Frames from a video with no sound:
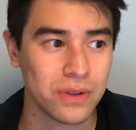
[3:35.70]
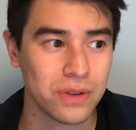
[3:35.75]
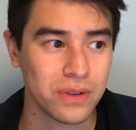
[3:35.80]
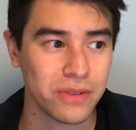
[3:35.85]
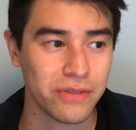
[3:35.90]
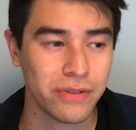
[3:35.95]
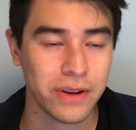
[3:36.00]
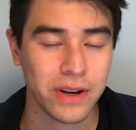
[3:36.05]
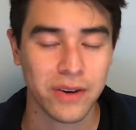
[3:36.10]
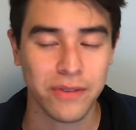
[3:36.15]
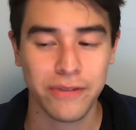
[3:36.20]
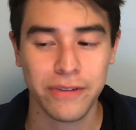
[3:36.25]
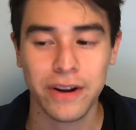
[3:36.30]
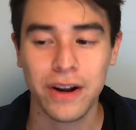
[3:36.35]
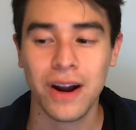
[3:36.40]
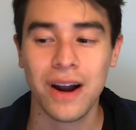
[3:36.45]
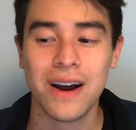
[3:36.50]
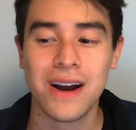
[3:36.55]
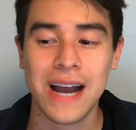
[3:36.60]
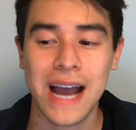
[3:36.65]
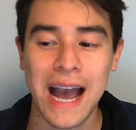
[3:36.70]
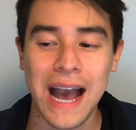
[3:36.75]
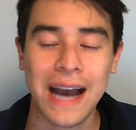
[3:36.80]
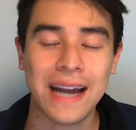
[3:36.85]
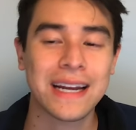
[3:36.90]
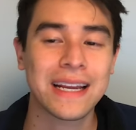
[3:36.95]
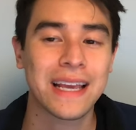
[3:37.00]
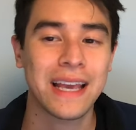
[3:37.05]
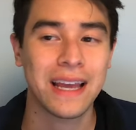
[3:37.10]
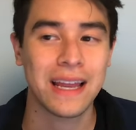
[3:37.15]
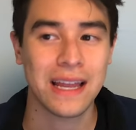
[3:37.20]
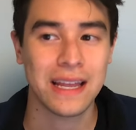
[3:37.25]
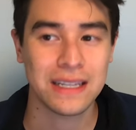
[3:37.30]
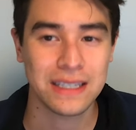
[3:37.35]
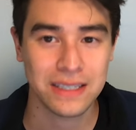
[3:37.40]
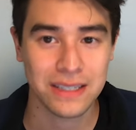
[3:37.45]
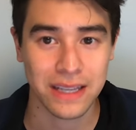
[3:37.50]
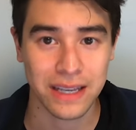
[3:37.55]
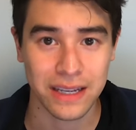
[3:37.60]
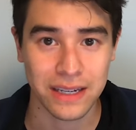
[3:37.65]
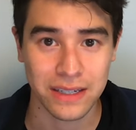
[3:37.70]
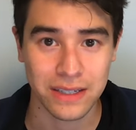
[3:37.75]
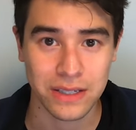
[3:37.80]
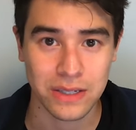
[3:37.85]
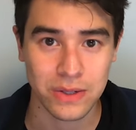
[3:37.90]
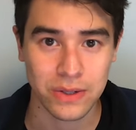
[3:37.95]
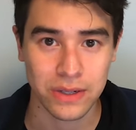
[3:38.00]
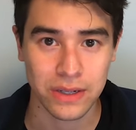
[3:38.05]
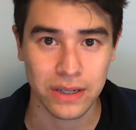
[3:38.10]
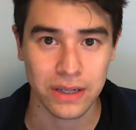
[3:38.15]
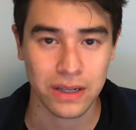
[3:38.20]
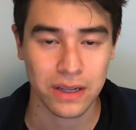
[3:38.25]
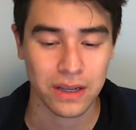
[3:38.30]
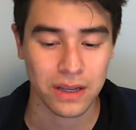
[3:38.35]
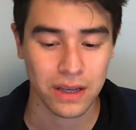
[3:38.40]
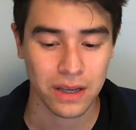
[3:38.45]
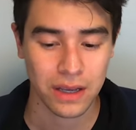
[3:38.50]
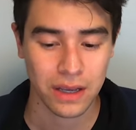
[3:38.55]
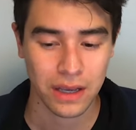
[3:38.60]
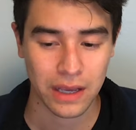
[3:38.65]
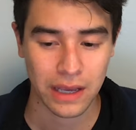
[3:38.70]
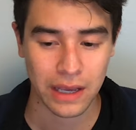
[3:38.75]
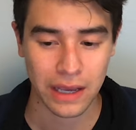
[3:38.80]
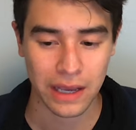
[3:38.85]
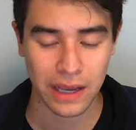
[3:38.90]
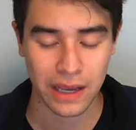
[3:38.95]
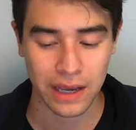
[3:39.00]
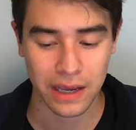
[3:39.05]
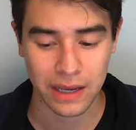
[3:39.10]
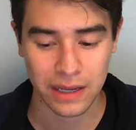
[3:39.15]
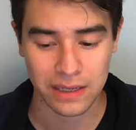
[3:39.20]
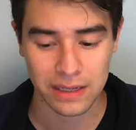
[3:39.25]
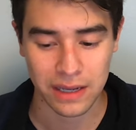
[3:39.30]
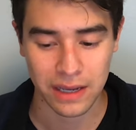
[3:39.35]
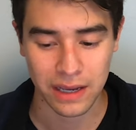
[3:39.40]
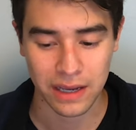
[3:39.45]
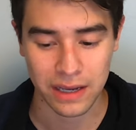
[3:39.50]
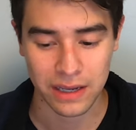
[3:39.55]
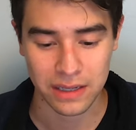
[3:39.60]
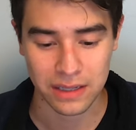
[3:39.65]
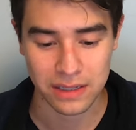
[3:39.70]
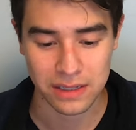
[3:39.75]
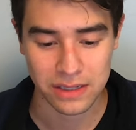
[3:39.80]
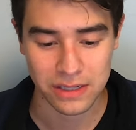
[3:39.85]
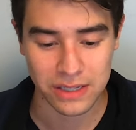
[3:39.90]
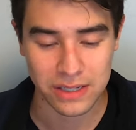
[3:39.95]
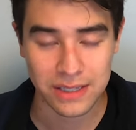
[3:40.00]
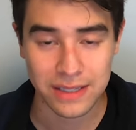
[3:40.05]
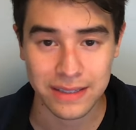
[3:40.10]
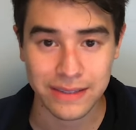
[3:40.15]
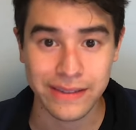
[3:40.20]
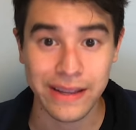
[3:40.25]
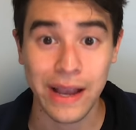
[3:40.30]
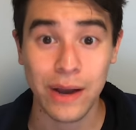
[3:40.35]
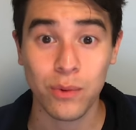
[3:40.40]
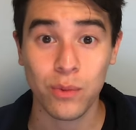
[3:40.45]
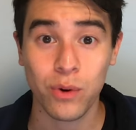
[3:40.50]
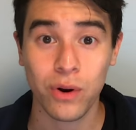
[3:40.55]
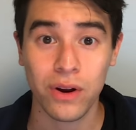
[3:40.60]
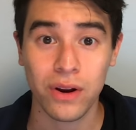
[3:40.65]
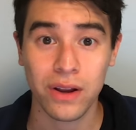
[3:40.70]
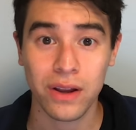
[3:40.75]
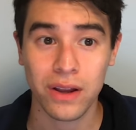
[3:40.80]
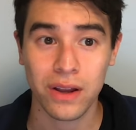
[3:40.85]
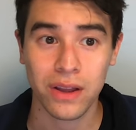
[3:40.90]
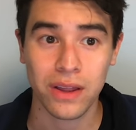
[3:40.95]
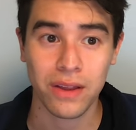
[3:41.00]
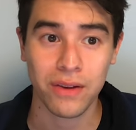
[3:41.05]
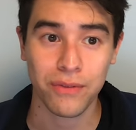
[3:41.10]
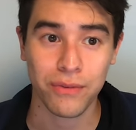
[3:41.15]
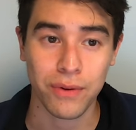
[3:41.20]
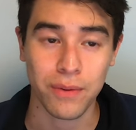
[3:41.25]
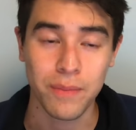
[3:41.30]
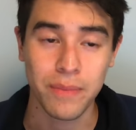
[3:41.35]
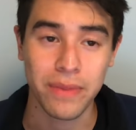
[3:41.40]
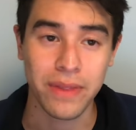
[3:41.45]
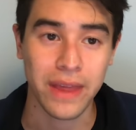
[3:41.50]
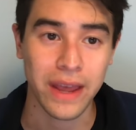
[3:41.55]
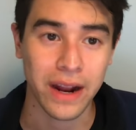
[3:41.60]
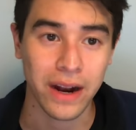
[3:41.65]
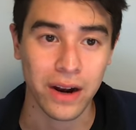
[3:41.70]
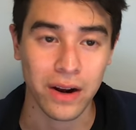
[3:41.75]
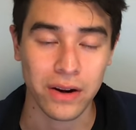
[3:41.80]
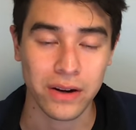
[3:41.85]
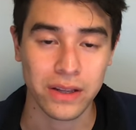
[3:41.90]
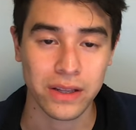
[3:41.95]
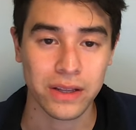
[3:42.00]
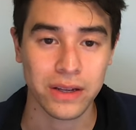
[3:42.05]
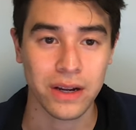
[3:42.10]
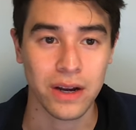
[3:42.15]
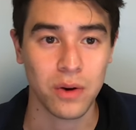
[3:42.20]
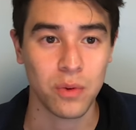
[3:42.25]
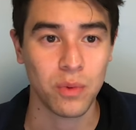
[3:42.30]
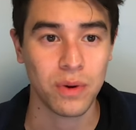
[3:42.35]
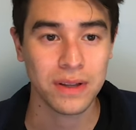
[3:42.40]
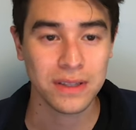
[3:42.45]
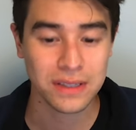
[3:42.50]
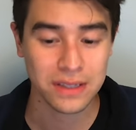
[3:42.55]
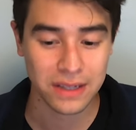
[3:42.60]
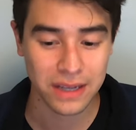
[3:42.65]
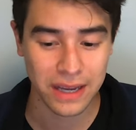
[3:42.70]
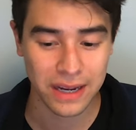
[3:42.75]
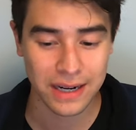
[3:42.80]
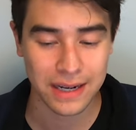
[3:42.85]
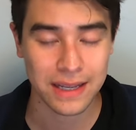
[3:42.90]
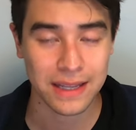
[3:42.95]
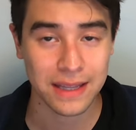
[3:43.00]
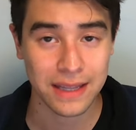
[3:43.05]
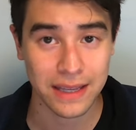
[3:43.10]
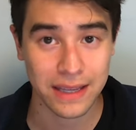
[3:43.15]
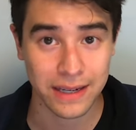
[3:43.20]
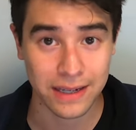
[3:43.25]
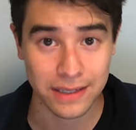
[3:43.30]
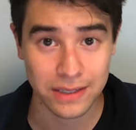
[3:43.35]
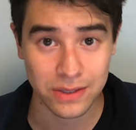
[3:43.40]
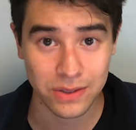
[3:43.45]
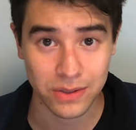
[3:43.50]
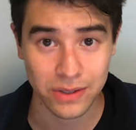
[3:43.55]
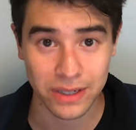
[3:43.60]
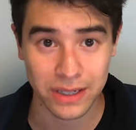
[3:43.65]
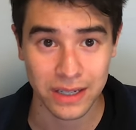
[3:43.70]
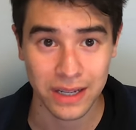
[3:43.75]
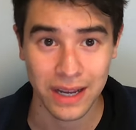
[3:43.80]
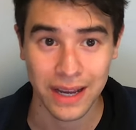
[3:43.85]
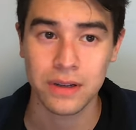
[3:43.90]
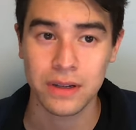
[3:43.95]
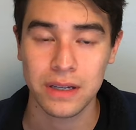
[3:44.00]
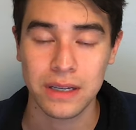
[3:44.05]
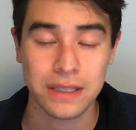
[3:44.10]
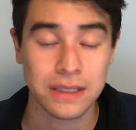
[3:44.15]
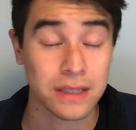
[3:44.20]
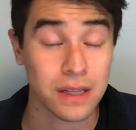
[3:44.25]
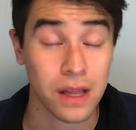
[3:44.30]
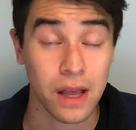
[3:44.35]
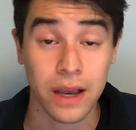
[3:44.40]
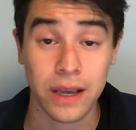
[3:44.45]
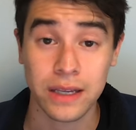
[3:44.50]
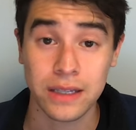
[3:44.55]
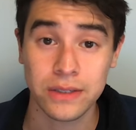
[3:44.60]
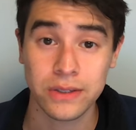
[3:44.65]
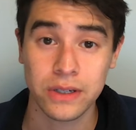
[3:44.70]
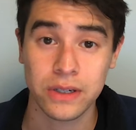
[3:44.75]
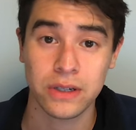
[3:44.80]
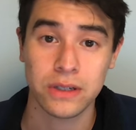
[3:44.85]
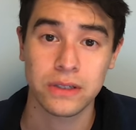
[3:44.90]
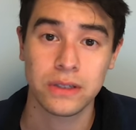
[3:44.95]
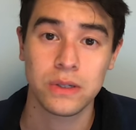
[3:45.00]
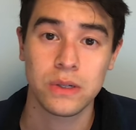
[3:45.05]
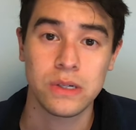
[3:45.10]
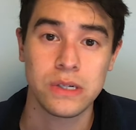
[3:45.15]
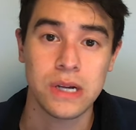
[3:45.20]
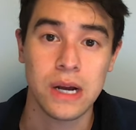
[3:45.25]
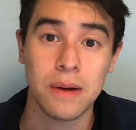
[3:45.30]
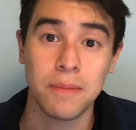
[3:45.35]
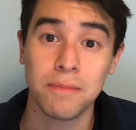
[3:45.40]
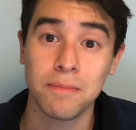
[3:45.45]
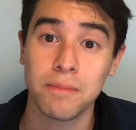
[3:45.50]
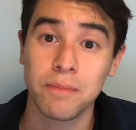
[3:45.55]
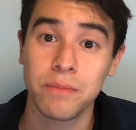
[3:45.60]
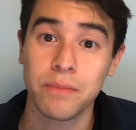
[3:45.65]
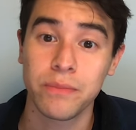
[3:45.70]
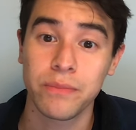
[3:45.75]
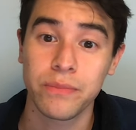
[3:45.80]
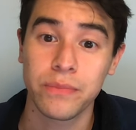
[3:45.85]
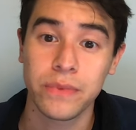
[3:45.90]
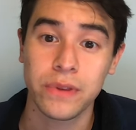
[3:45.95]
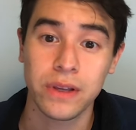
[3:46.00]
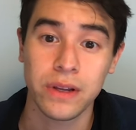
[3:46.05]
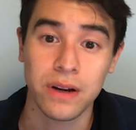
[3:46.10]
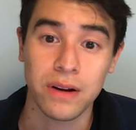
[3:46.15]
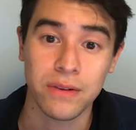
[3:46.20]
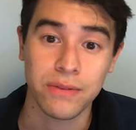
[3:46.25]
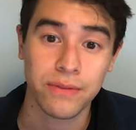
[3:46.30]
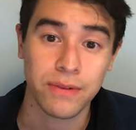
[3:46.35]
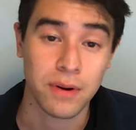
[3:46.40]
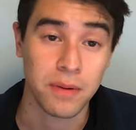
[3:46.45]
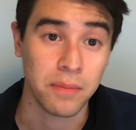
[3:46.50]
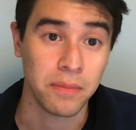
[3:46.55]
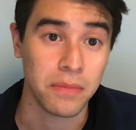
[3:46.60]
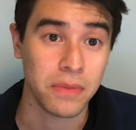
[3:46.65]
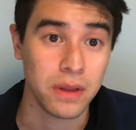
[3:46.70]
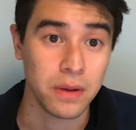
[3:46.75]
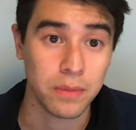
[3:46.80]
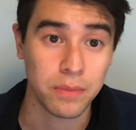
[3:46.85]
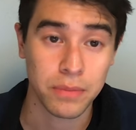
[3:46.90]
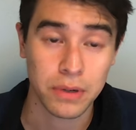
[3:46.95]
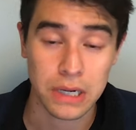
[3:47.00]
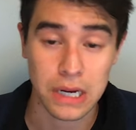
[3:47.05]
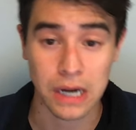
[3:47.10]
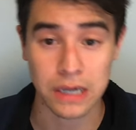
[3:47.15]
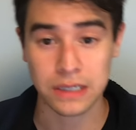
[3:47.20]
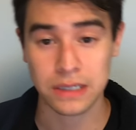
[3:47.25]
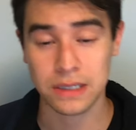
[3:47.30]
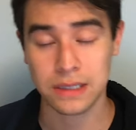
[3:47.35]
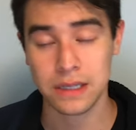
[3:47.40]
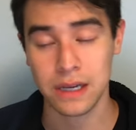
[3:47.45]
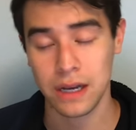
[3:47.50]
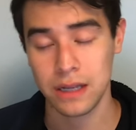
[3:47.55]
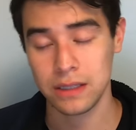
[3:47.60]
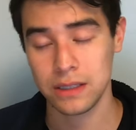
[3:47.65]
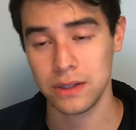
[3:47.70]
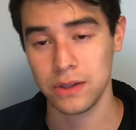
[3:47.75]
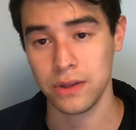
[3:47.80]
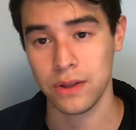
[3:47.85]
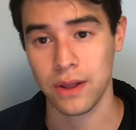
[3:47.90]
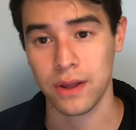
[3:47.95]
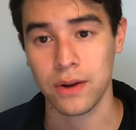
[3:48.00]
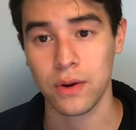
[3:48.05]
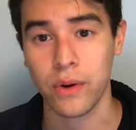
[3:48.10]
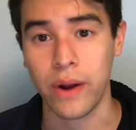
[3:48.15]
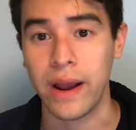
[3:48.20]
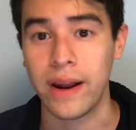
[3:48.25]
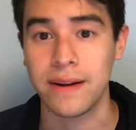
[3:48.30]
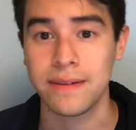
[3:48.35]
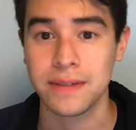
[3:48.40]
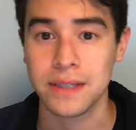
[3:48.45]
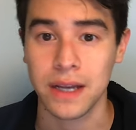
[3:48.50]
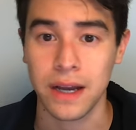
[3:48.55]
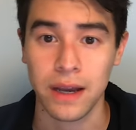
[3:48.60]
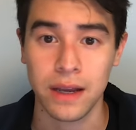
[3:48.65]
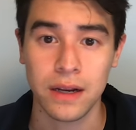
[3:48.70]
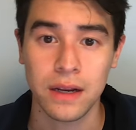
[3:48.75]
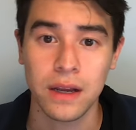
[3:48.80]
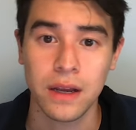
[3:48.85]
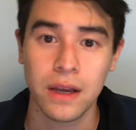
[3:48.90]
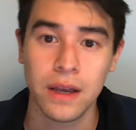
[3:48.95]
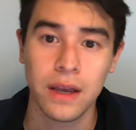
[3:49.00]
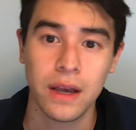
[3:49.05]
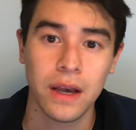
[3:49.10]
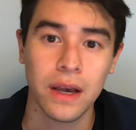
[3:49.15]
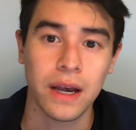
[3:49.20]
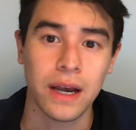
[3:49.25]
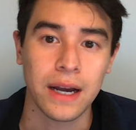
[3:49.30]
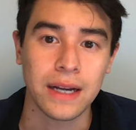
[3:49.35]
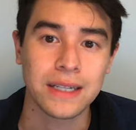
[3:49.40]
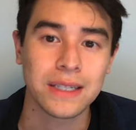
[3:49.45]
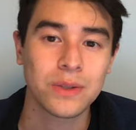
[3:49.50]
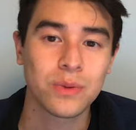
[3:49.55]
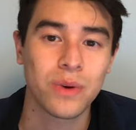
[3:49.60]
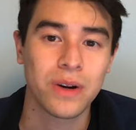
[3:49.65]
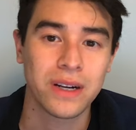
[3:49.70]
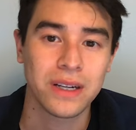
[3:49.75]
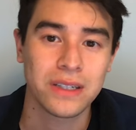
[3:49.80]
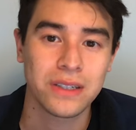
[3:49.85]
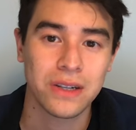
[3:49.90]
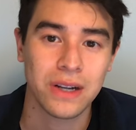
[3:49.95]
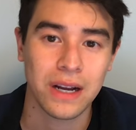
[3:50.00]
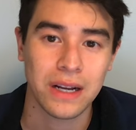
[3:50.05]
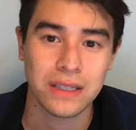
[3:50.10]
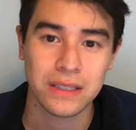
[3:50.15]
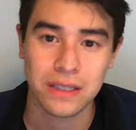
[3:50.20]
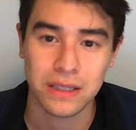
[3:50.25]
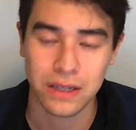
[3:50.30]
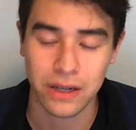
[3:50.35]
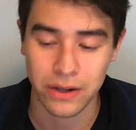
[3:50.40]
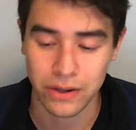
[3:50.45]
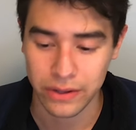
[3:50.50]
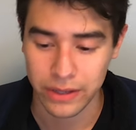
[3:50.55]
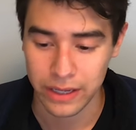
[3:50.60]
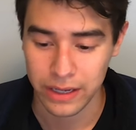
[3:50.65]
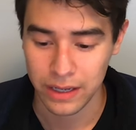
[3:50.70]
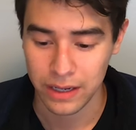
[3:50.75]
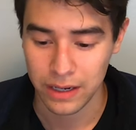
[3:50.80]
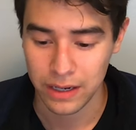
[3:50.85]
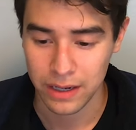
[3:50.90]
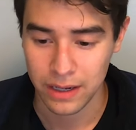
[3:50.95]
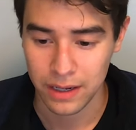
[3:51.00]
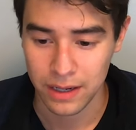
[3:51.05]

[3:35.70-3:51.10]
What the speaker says: figure out how to get into the industry and just network from there. You know, once you get in the industry, it's a lot easier to jump, you know, from the production side to the creative side. I just wanted you guys to know that,